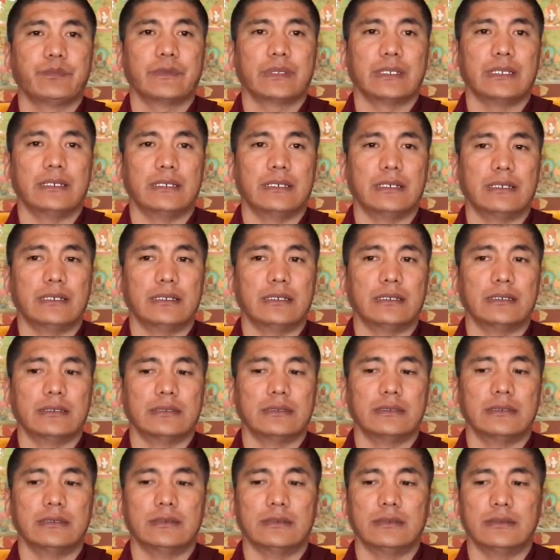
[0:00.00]

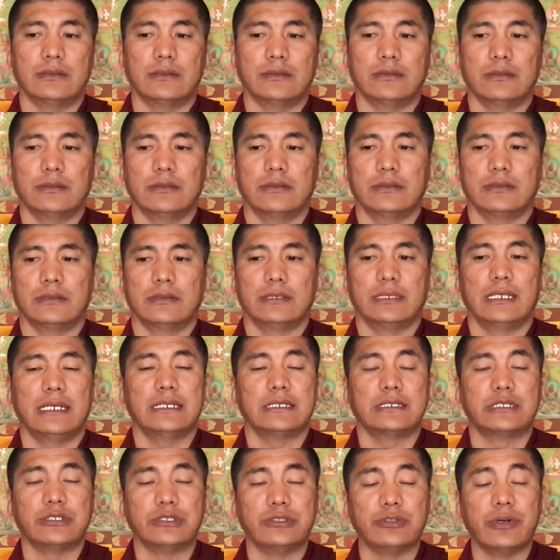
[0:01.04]
there
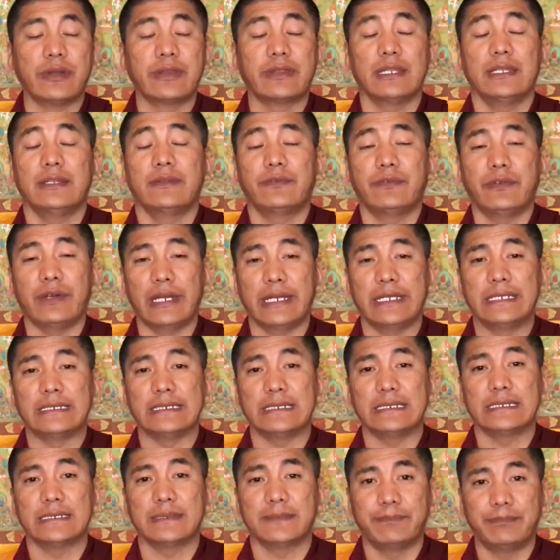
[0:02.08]
is nothing find
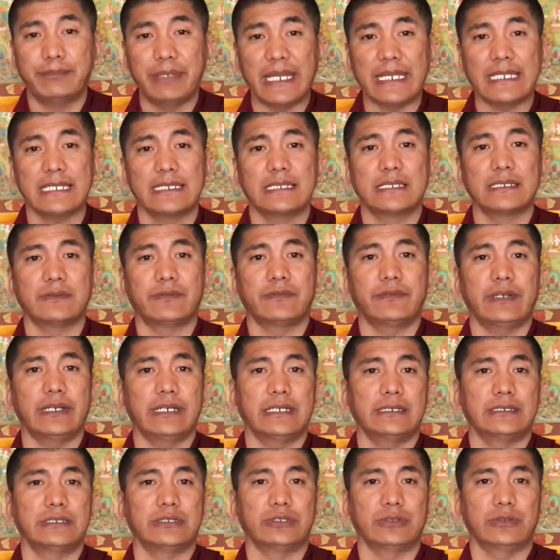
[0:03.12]
is best
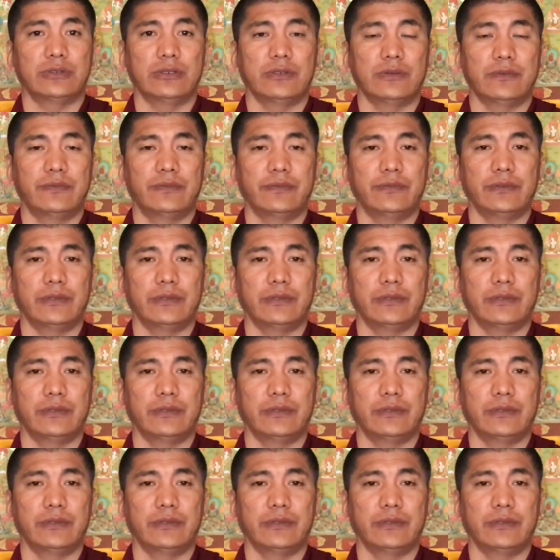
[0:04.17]
find of